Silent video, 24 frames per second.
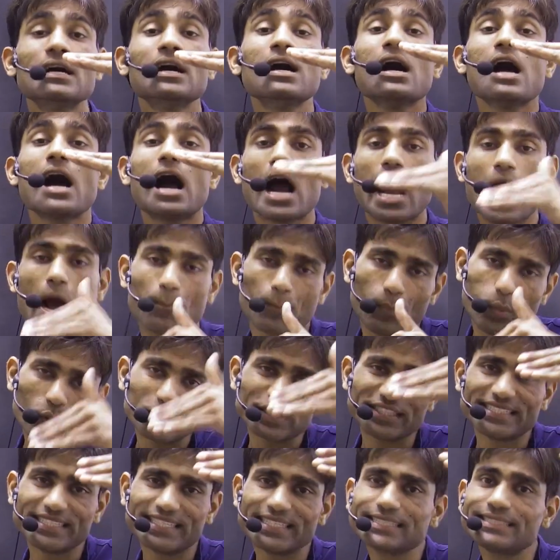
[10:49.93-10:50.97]

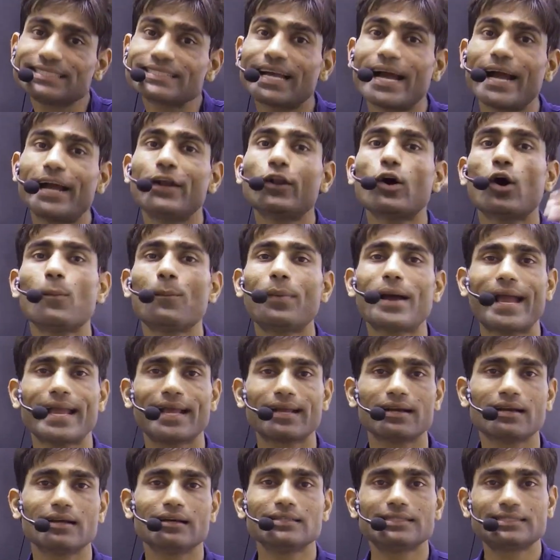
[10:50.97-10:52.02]
opposite side of
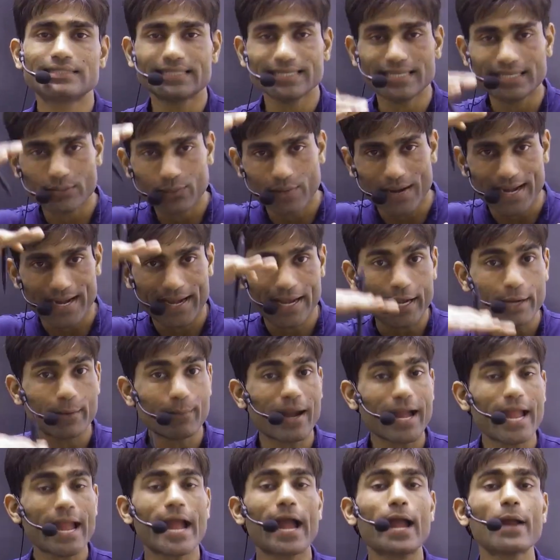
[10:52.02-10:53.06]
angle C divided
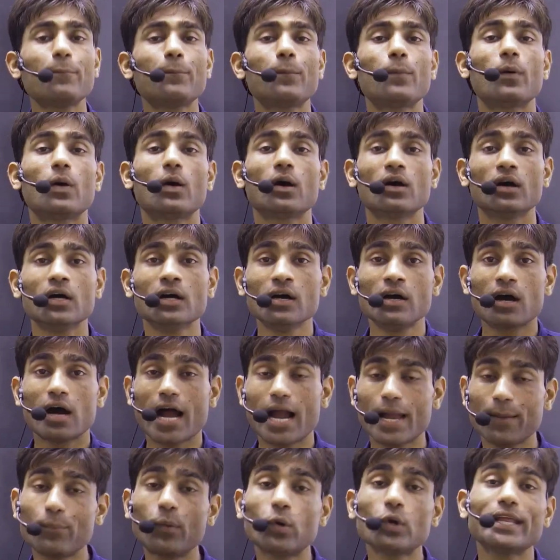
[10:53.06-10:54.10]
by
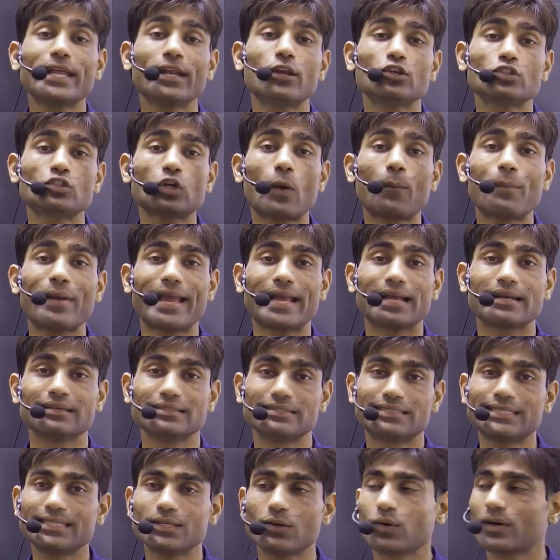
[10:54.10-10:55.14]
hypotenuse of angle
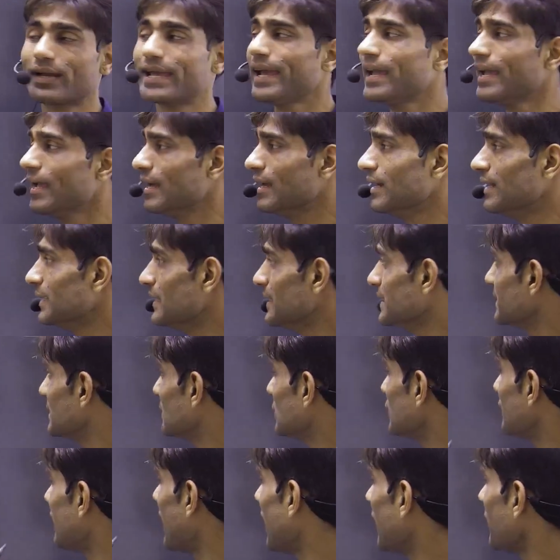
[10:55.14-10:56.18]
C. Okay, so
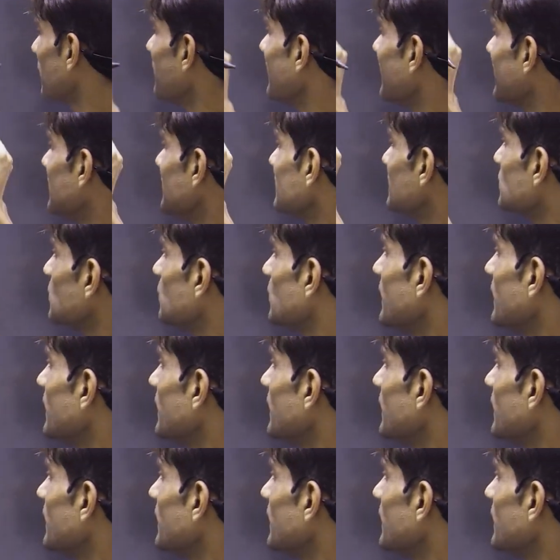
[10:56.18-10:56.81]
that means we